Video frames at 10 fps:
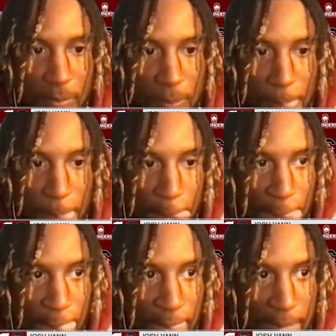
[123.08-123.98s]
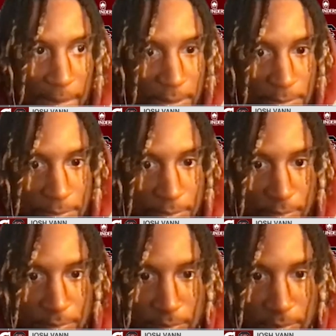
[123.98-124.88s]
A few more, Ben, than Hale.
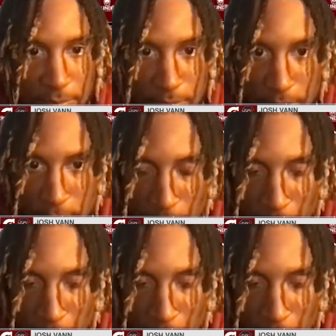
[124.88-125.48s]
Ben.